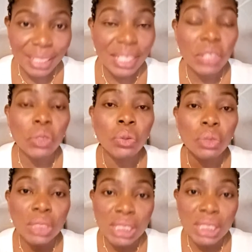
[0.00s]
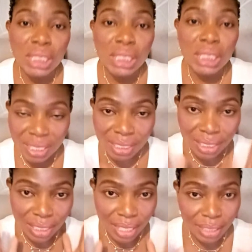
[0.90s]
They know they want
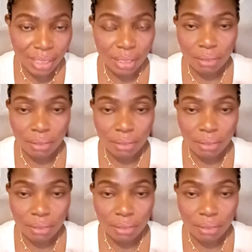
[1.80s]
stress.